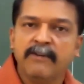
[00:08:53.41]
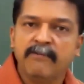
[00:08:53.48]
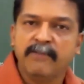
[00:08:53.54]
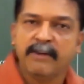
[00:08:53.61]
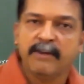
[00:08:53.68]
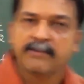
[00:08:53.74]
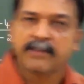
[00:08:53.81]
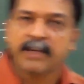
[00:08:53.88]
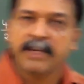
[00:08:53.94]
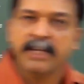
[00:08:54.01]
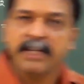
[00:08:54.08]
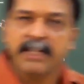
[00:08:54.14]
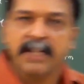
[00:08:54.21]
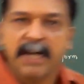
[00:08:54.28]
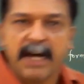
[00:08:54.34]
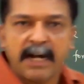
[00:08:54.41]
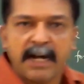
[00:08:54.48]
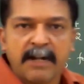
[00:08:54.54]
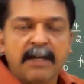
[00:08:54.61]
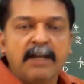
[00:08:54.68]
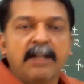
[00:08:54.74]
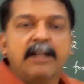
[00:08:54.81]
we have studied
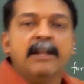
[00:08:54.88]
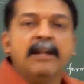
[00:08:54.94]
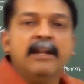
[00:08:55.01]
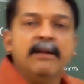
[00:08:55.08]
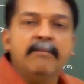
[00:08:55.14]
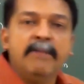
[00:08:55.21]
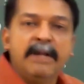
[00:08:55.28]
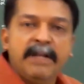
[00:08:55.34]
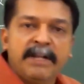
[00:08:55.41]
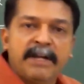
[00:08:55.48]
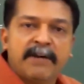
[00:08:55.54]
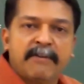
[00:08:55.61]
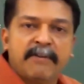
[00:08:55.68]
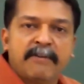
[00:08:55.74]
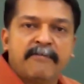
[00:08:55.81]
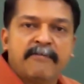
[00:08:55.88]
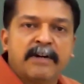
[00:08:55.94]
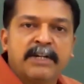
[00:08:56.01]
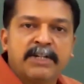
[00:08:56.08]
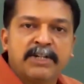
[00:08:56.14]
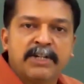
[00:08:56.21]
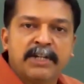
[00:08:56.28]
that limit of a
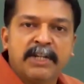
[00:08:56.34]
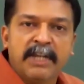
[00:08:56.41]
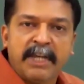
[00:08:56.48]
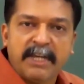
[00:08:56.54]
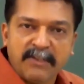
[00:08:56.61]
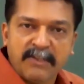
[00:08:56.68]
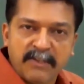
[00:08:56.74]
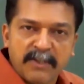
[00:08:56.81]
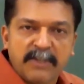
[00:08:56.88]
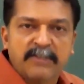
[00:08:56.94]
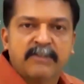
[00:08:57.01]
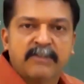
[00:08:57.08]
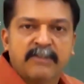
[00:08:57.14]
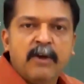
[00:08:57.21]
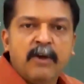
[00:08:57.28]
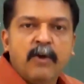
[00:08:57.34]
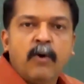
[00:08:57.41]
function exists